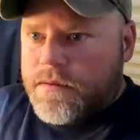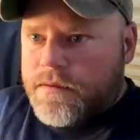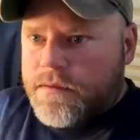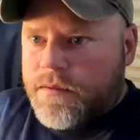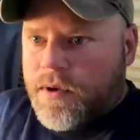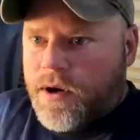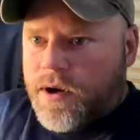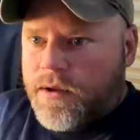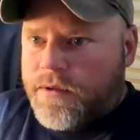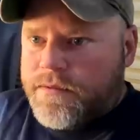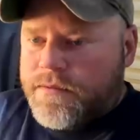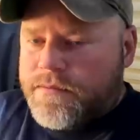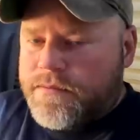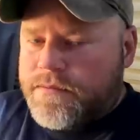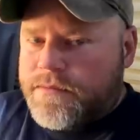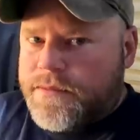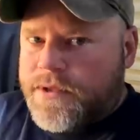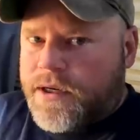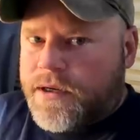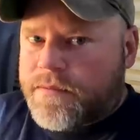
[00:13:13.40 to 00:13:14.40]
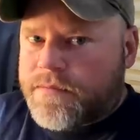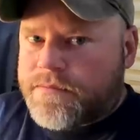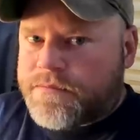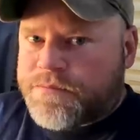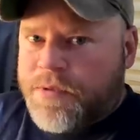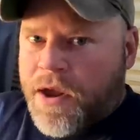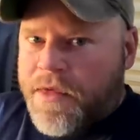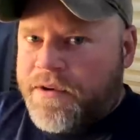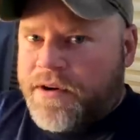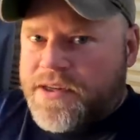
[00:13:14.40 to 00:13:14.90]
Well, they're
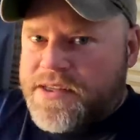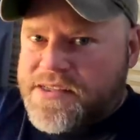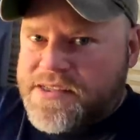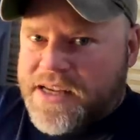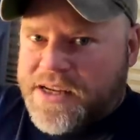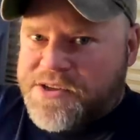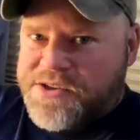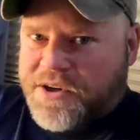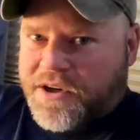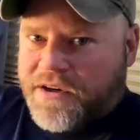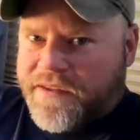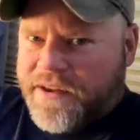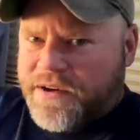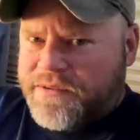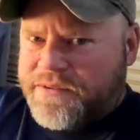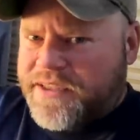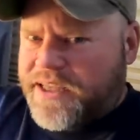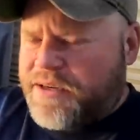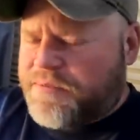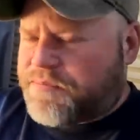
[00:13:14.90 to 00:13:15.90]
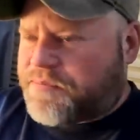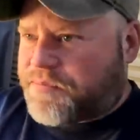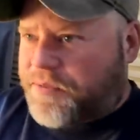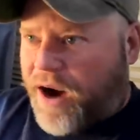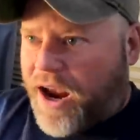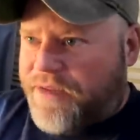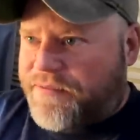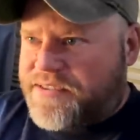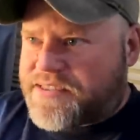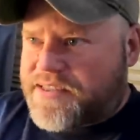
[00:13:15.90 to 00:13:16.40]
brother and sister. They don't need
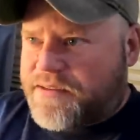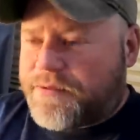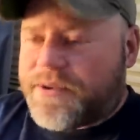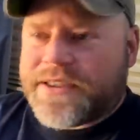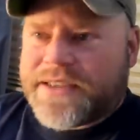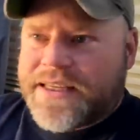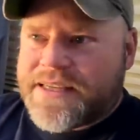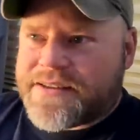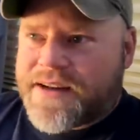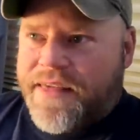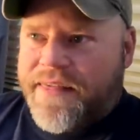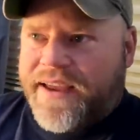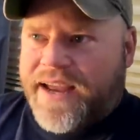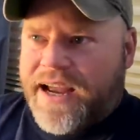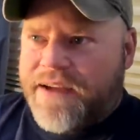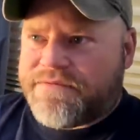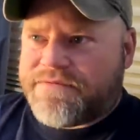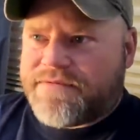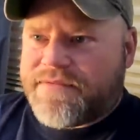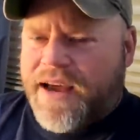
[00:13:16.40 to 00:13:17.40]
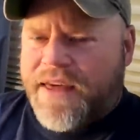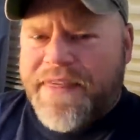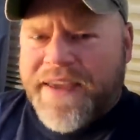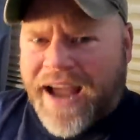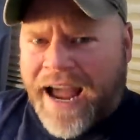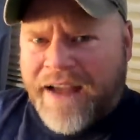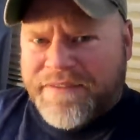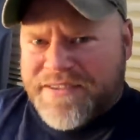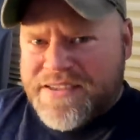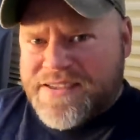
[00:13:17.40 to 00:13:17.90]
privacy. Well, at least I think
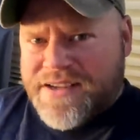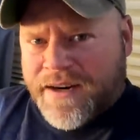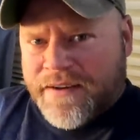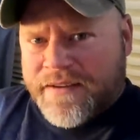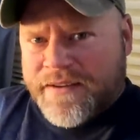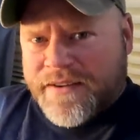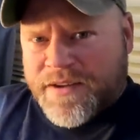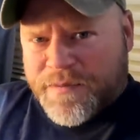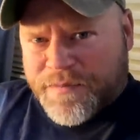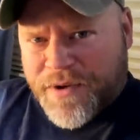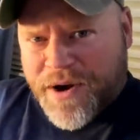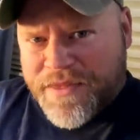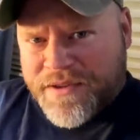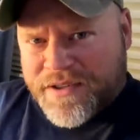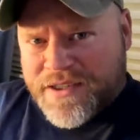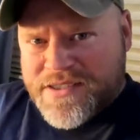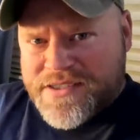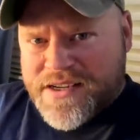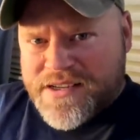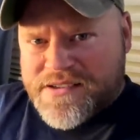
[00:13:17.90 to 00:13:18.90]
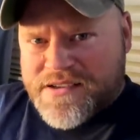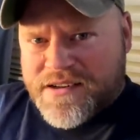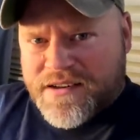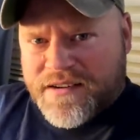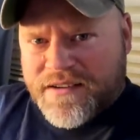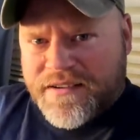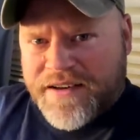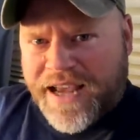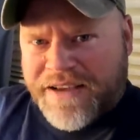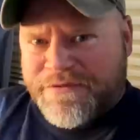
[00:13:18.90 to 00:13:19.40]
I've decided that they're brother and sister,
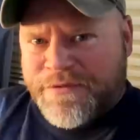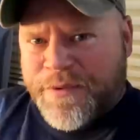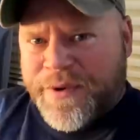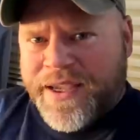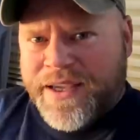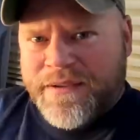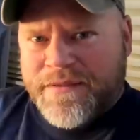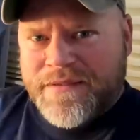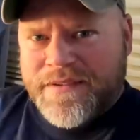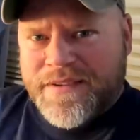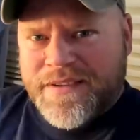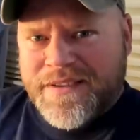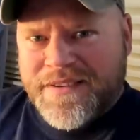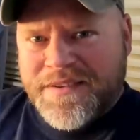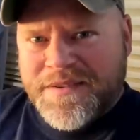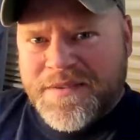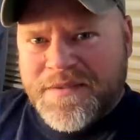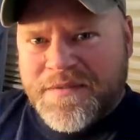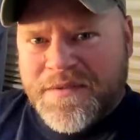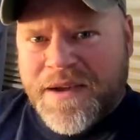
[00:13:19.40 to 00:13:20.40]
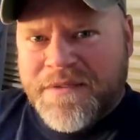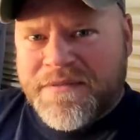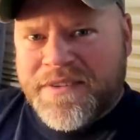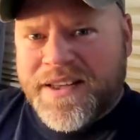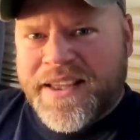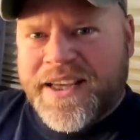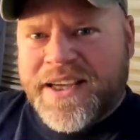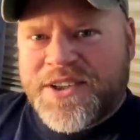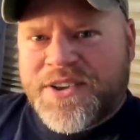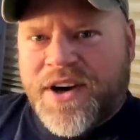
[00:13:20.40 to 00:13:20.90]
haven't we? We haven't
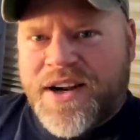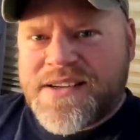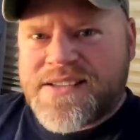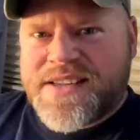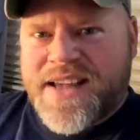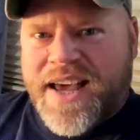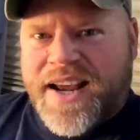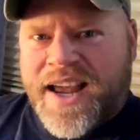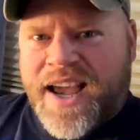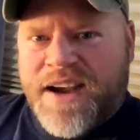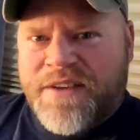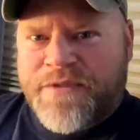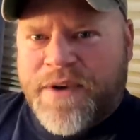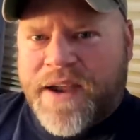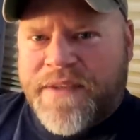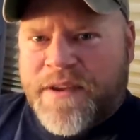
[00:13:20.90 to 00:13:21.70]
really addressed that, have we?